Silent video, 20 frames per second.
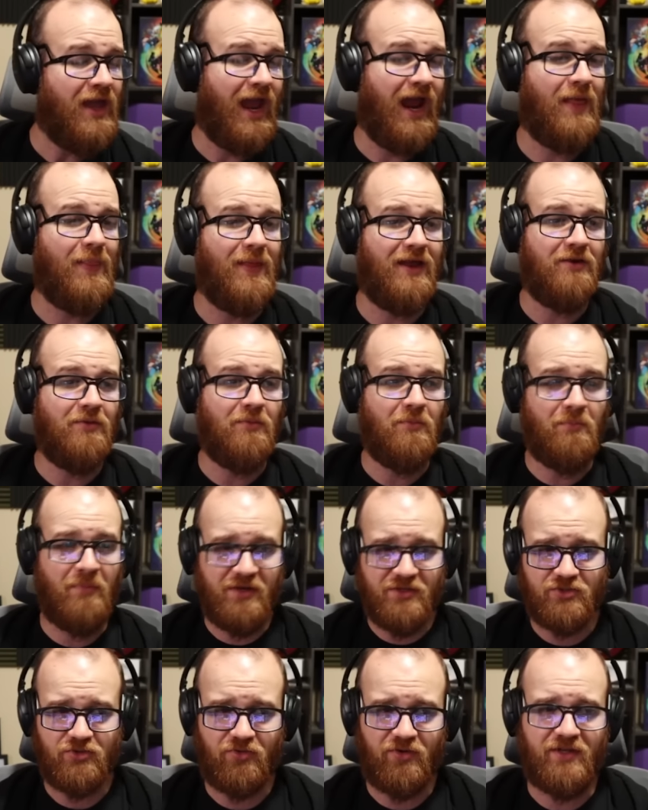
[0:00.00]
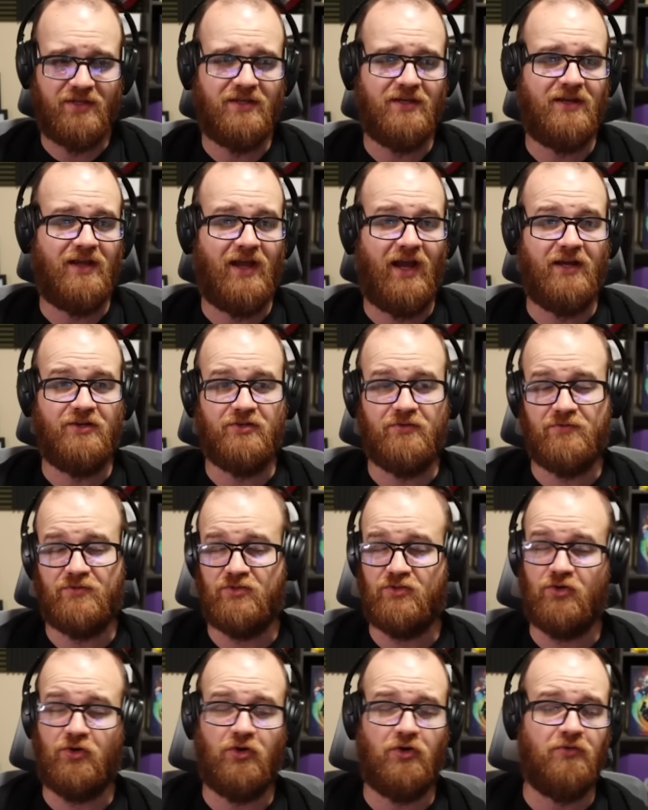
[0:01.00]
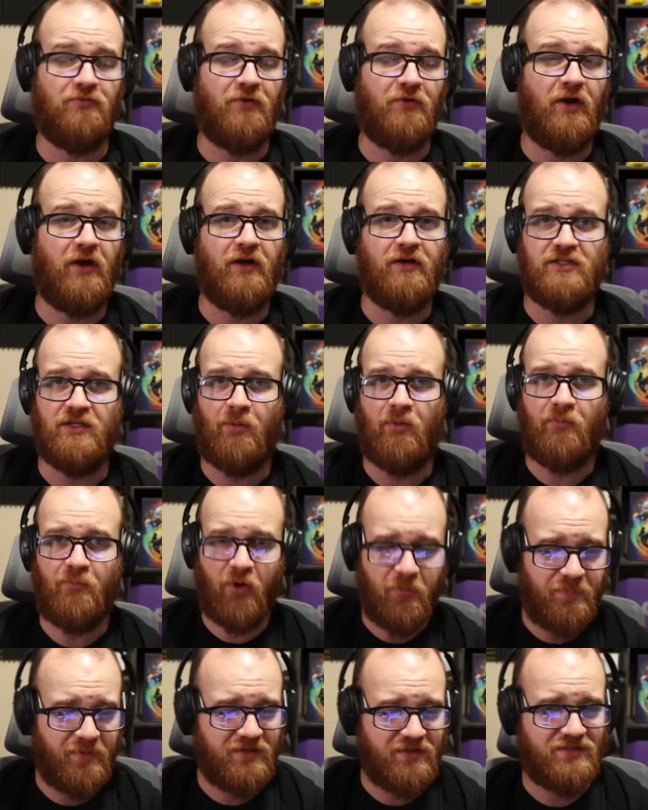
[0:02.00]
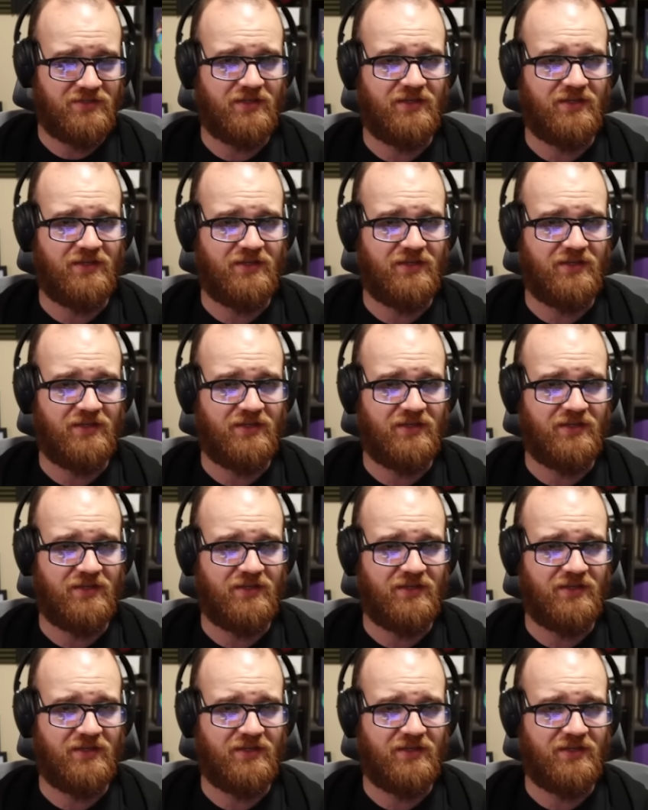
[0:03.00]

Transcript: and then Misery can kind of serve a double purpose.